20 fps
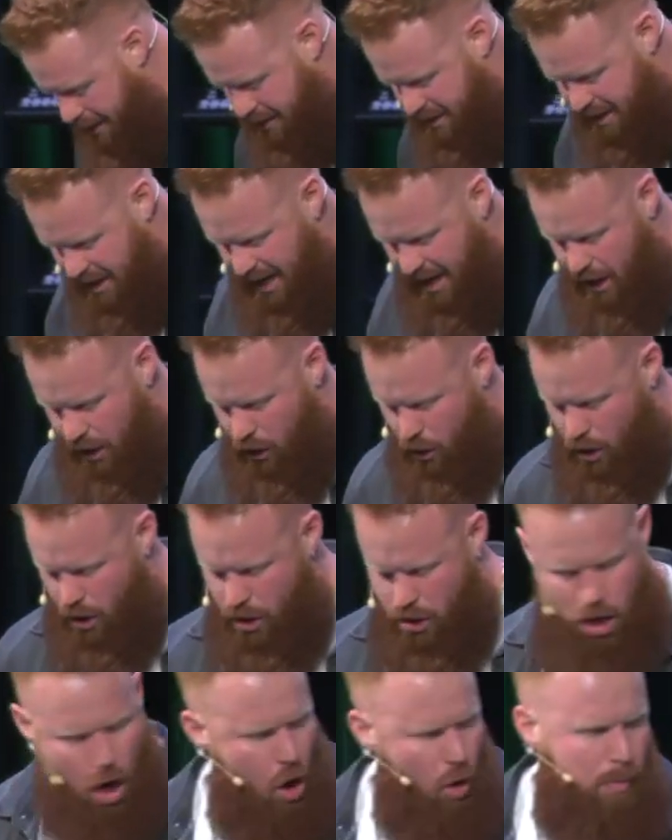king. You're a
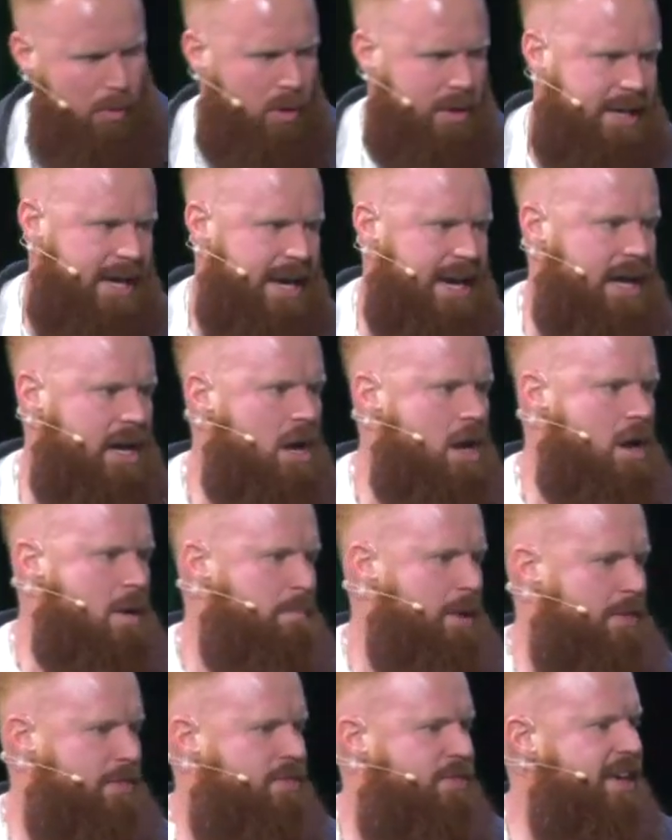noble king.
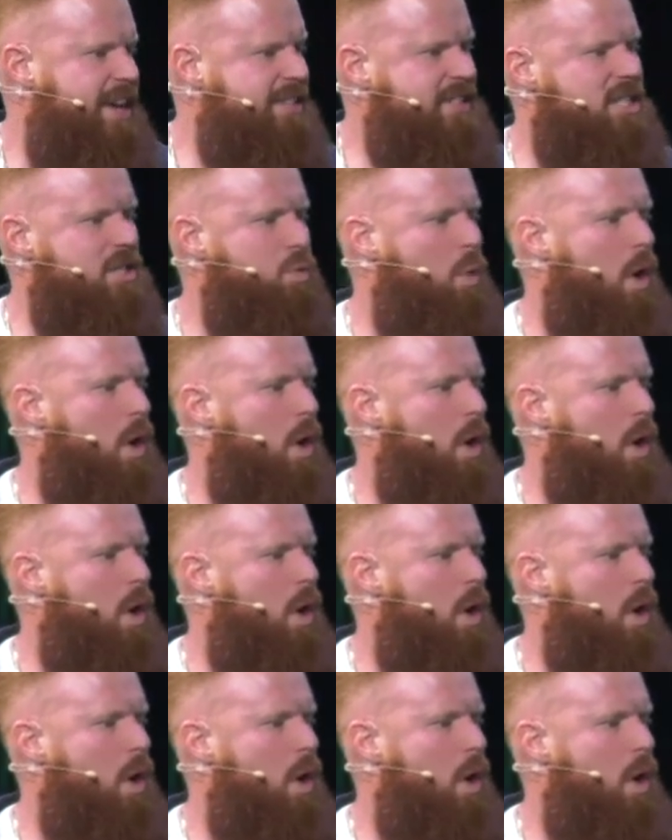But this is what